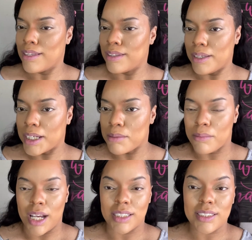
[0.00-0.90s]
Look at
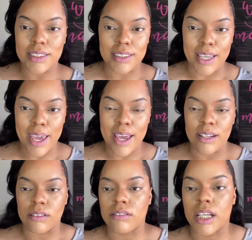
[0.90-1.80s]
my
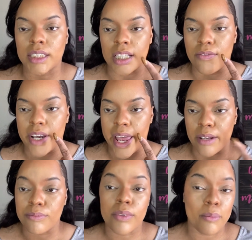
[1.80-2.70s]
skin, except for that.
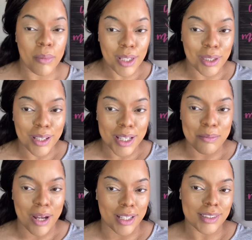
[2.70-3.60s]
But look at
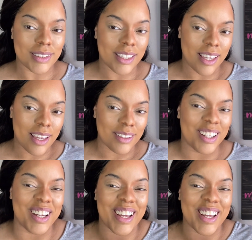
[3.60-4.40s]
my skin.